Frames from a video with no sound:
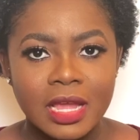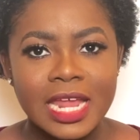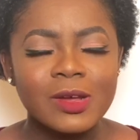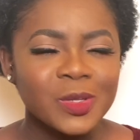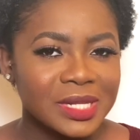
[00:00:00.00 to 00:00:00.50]
And
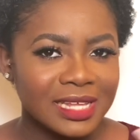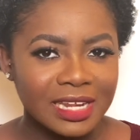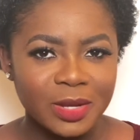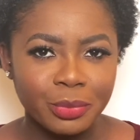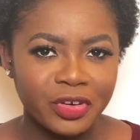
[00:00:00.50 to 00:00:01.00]
I'll also be
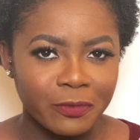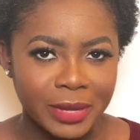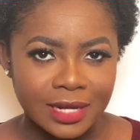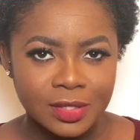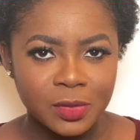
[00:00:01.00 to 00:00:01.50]
telling the brief
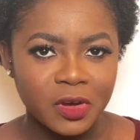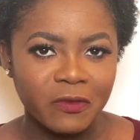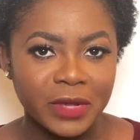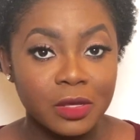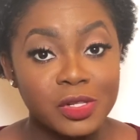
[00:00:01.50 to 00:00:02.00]
backstory
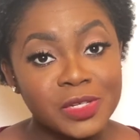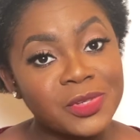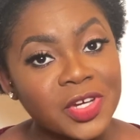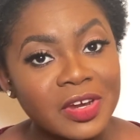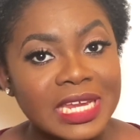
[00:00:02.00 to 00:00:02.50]
of my
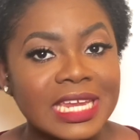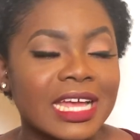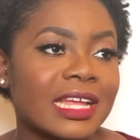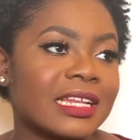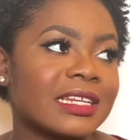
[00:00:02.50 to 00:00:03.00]
YouTube journey,
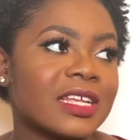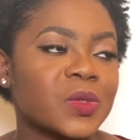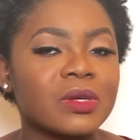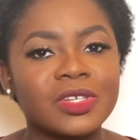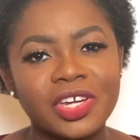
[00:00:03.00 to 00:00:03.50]
and
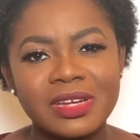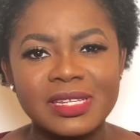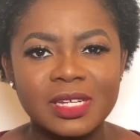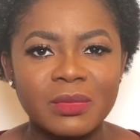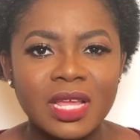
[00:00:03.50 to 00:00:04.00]
as well sharing
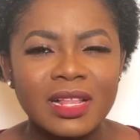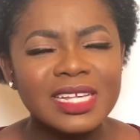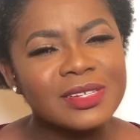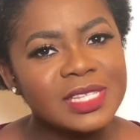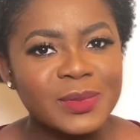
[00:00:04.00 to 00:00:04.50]
some
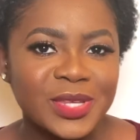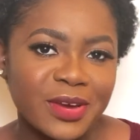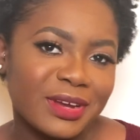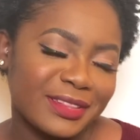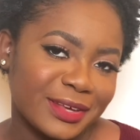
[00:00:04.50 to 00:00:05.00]
little tips
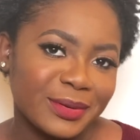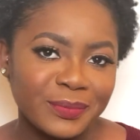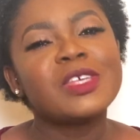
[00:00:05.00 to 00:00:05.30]
here and there.